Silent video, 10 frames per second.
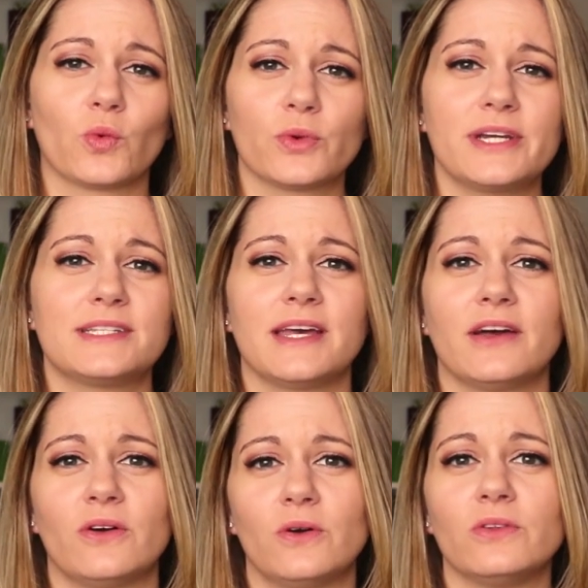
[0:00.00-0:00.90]

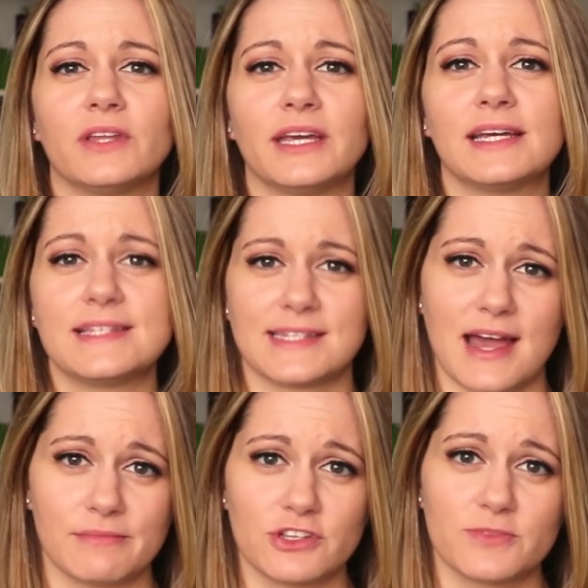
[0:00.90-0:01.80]
retail-only
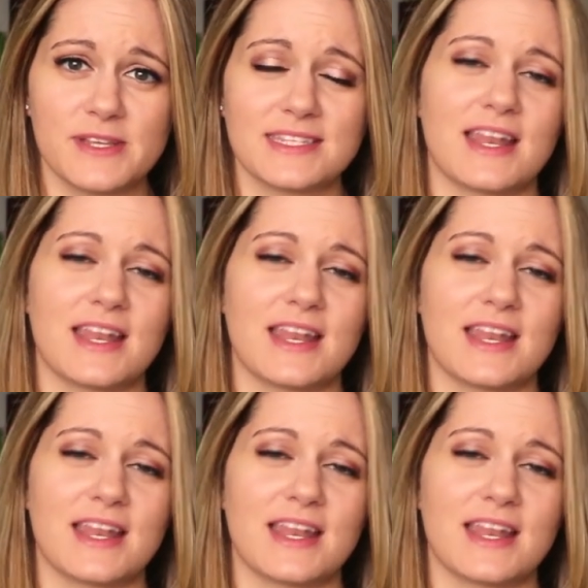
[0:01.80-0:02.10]
establishments